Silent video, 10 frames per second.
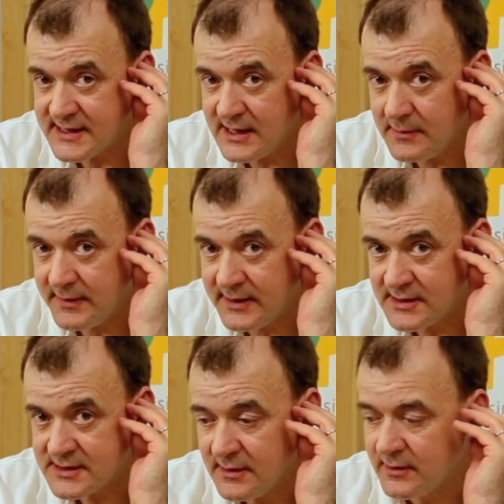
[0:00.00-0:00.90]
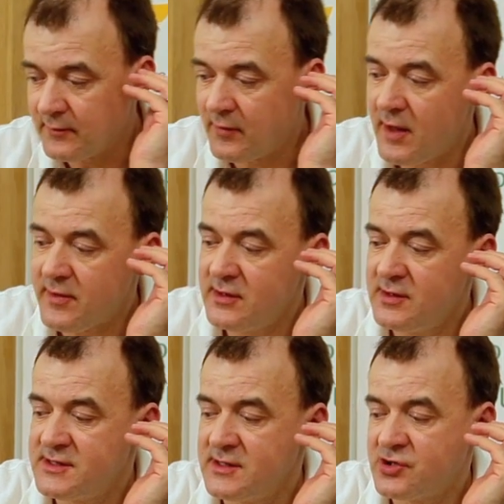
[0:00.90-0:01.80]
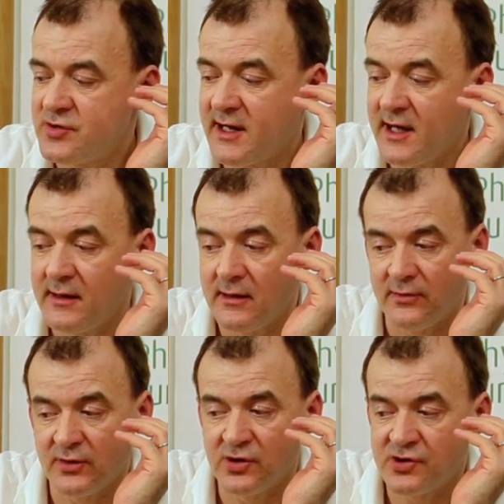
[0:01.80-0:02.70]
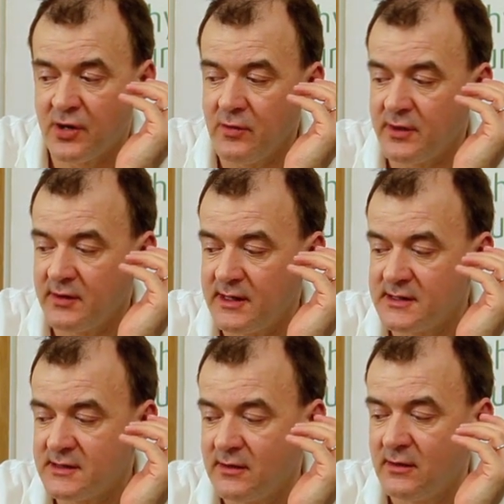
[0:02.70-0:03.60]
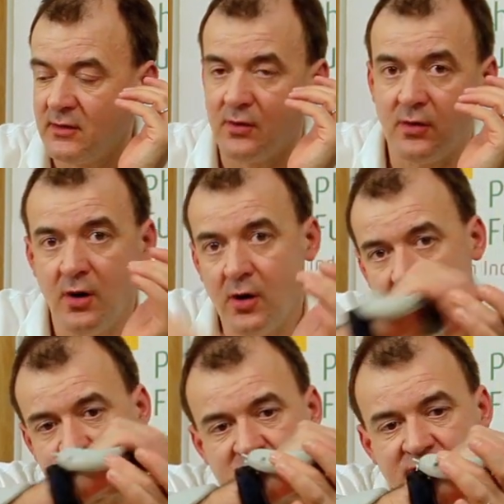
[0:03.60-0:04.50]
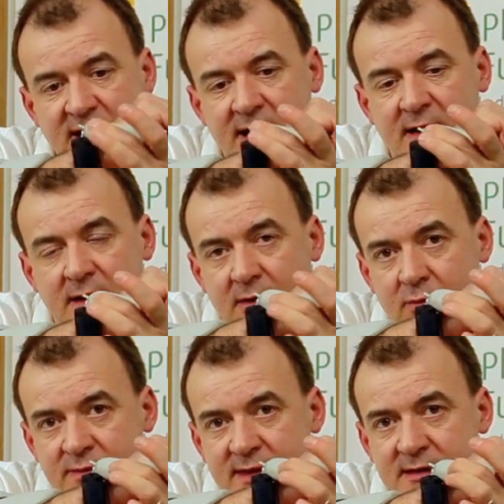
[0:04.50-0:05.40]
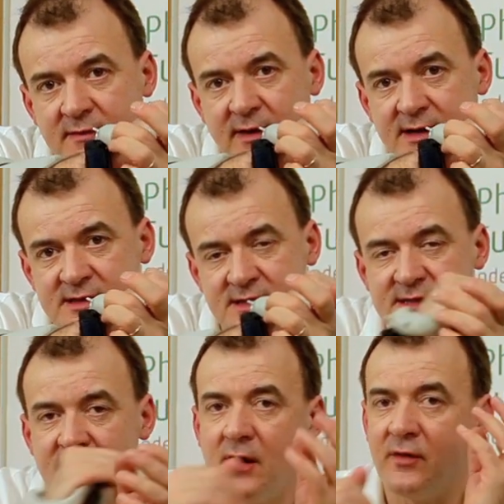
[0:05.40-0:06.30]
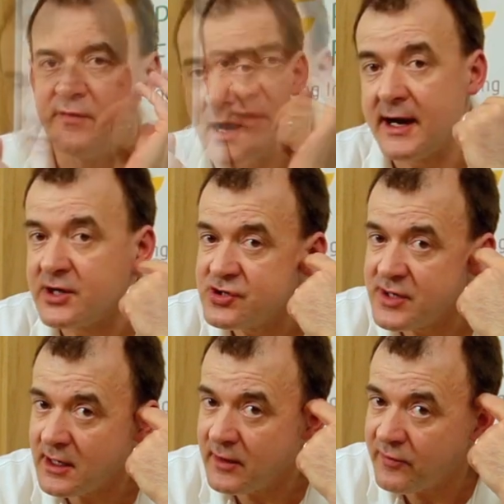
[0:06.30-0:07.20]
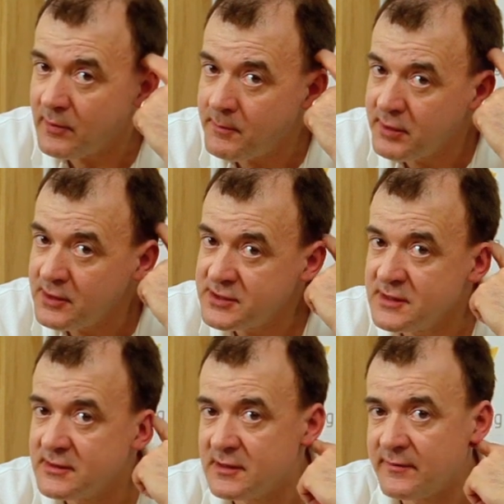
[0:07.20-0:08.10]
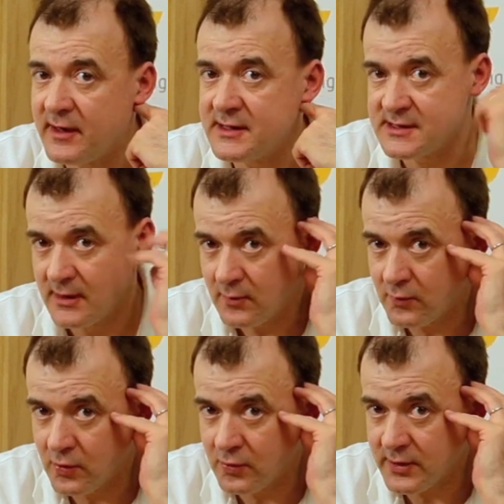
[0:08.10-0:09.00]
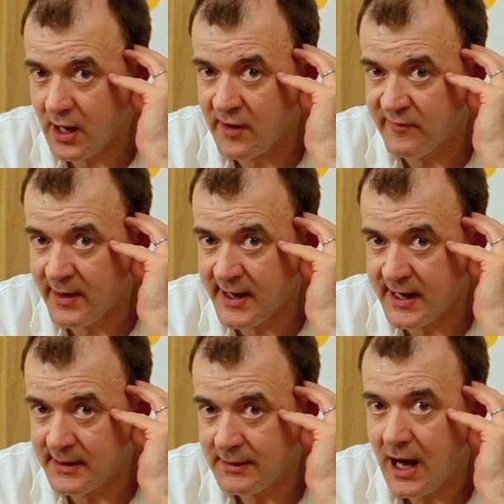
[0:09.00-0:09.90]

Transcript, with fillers: earpiece that rather than using the trigger on the control unit or the trigger within the device itself, I can trigger it from a Bluetooth device worn over my ear